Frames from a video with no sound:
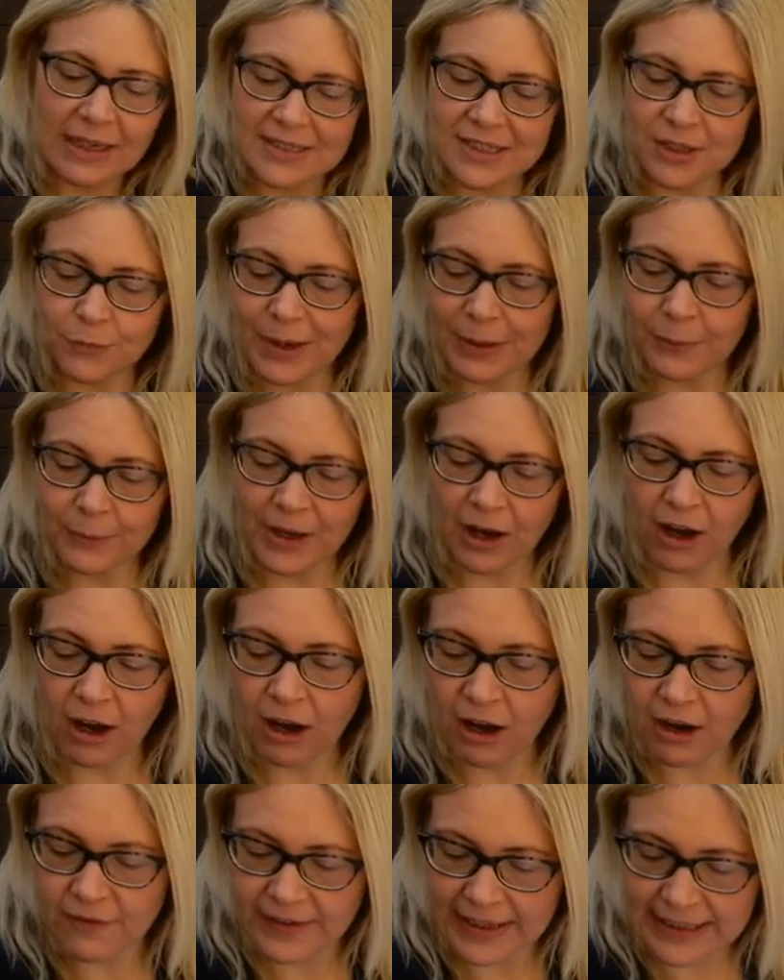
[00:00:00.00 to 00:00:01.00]
So when we're
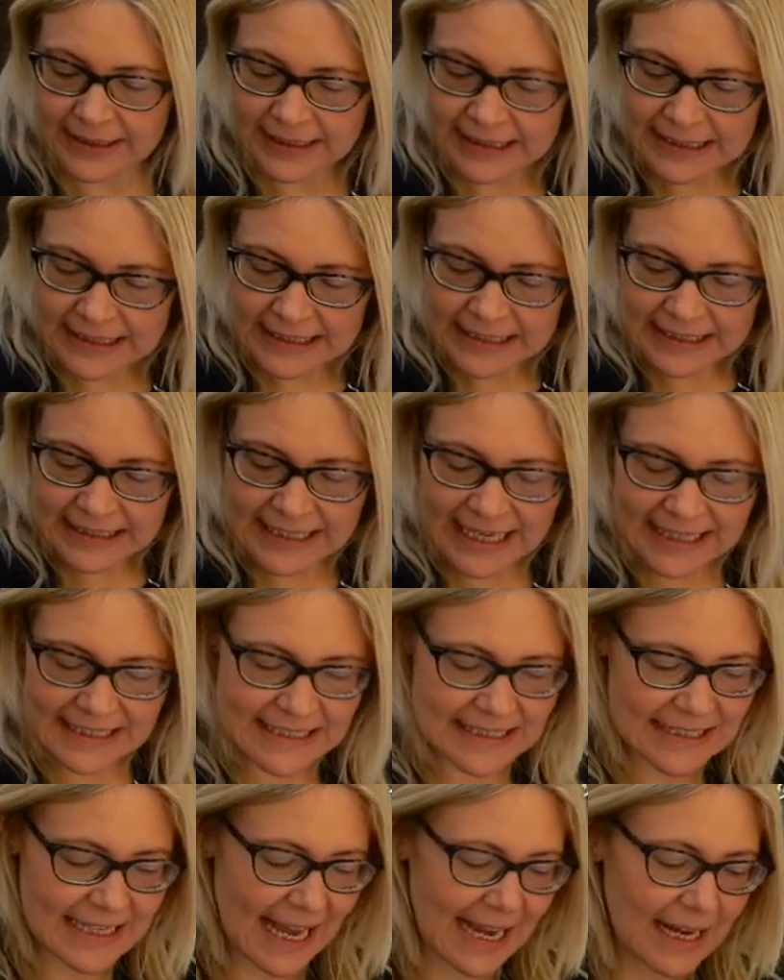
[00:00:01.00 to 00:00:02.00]
halving,
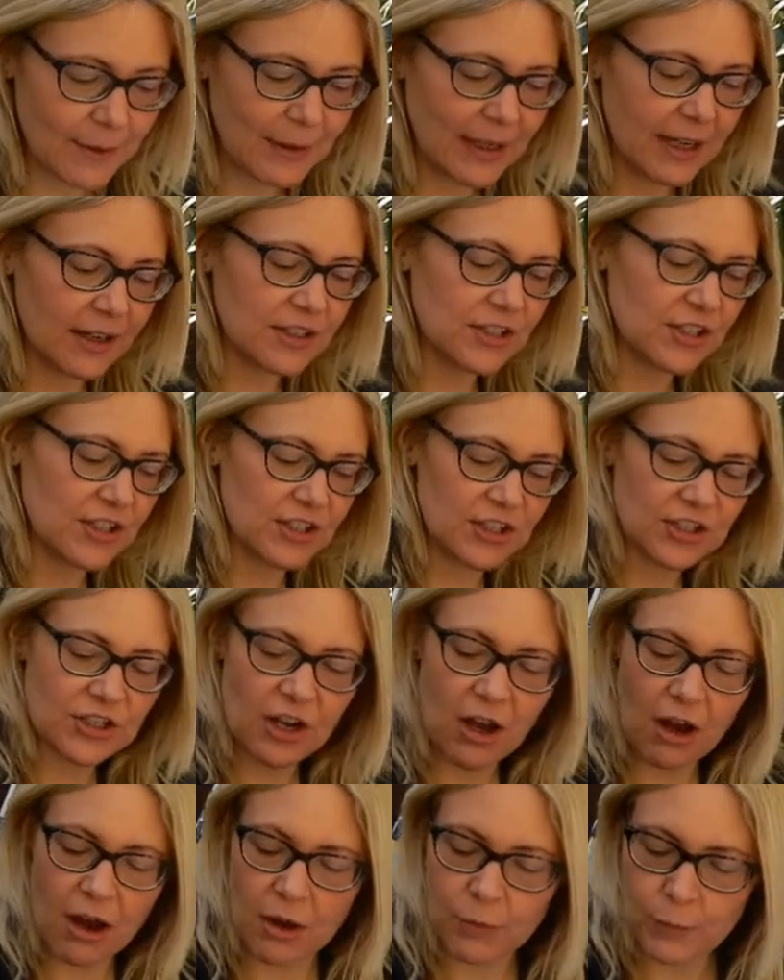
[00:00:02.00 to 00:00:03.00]
let's say we're going to
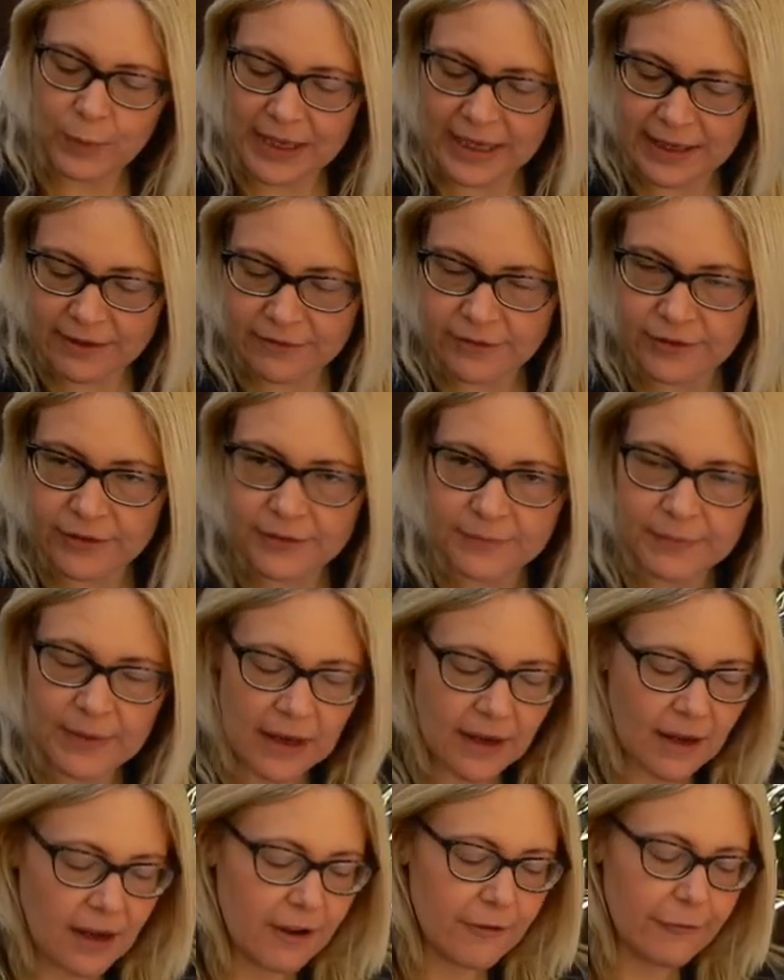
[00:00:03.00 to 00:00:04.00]
start with
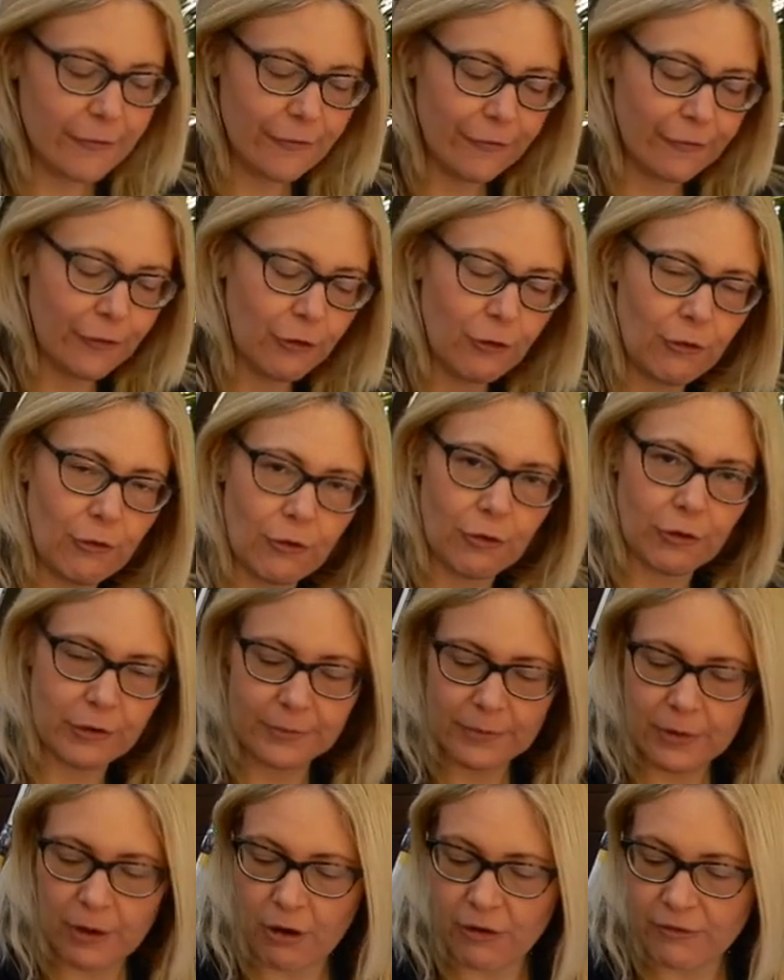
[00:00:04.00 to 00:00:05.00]
four
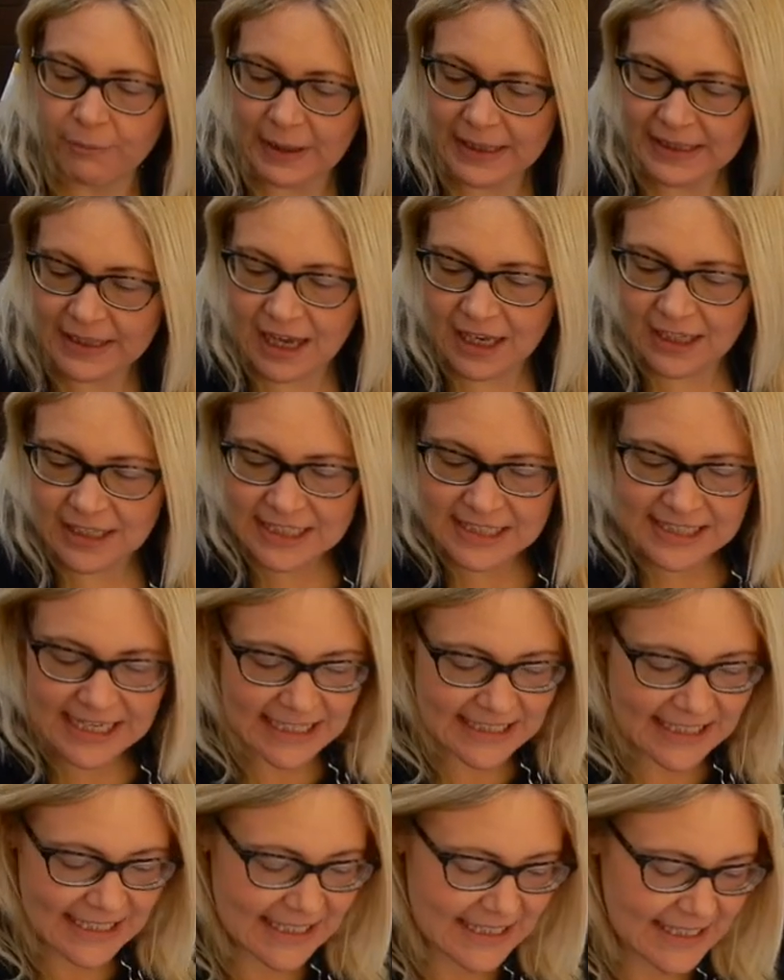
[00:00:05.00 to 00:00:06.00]
of my coloured
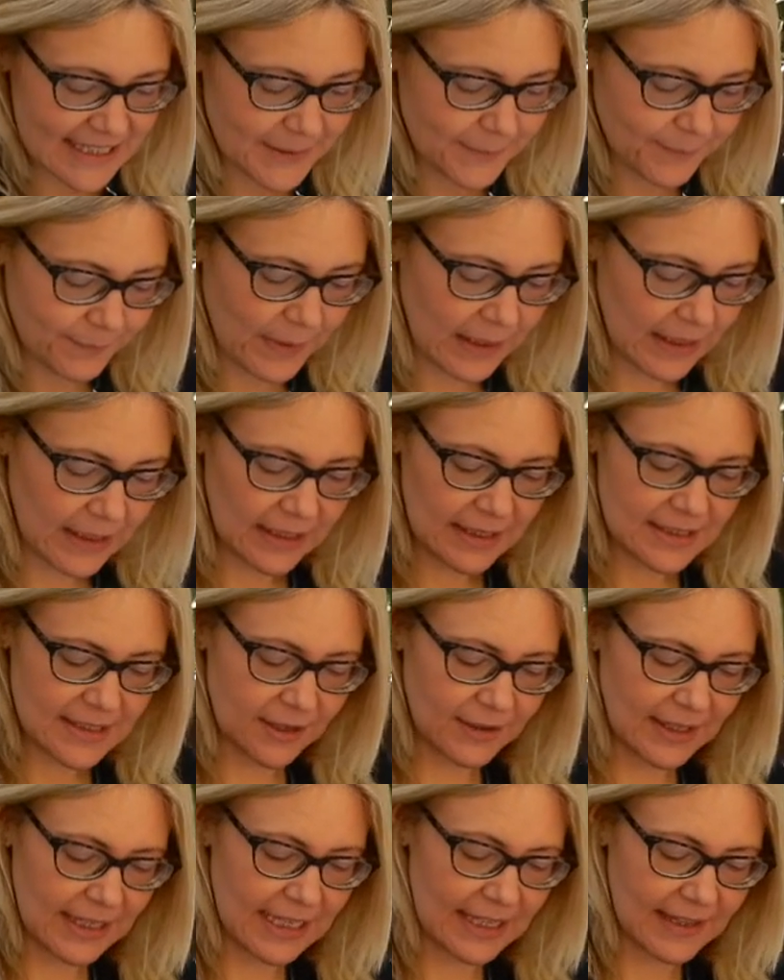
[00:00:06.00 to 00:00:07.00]
teddies.
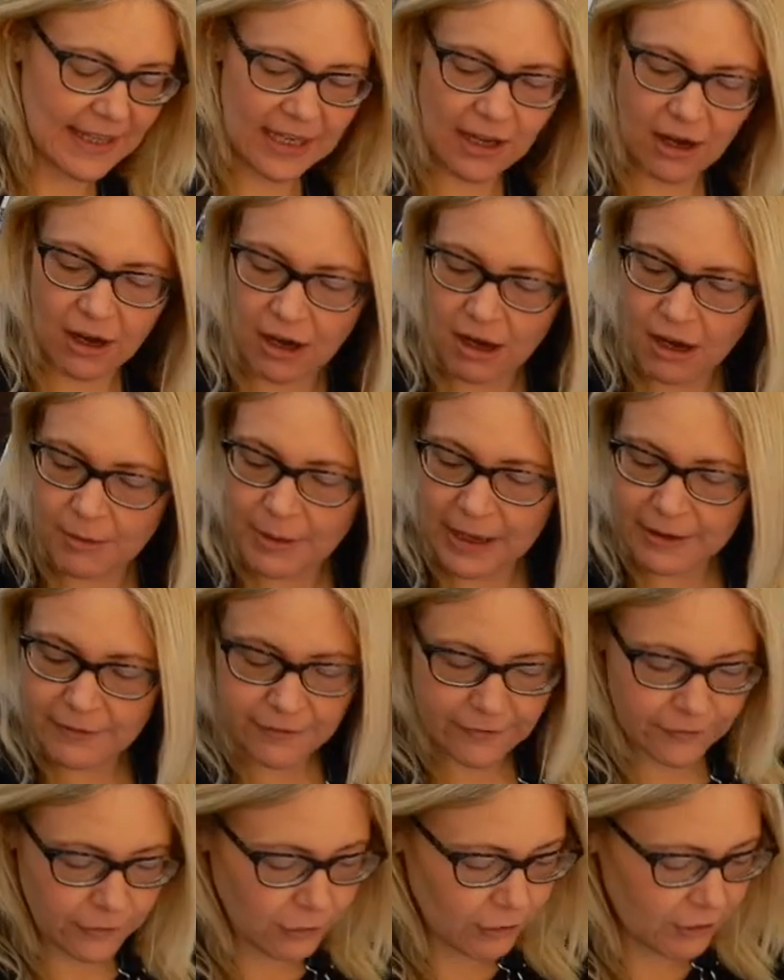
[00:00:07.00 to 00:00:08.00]
So here they are, my
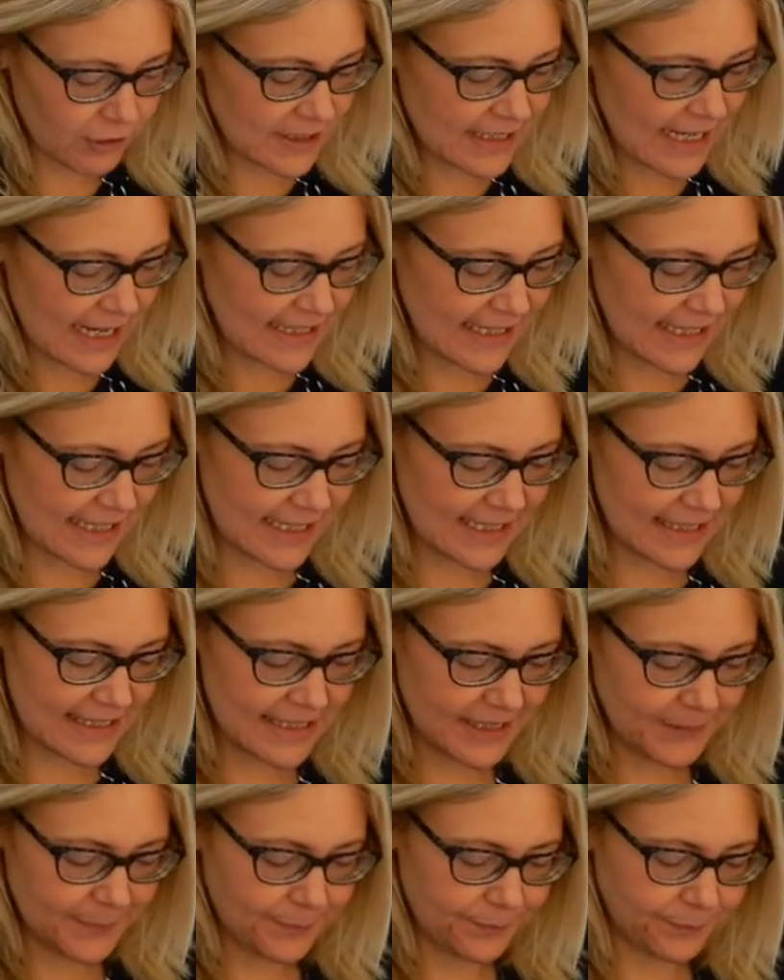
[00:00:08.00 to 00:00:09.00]
four
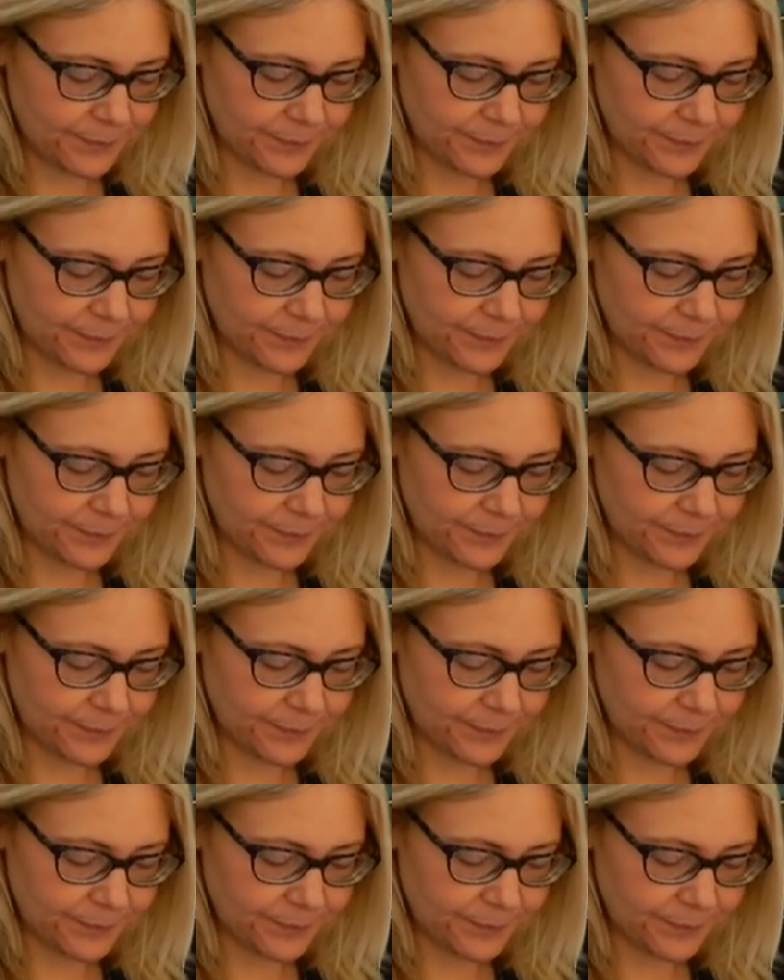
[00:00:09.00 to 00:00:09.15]
teddies.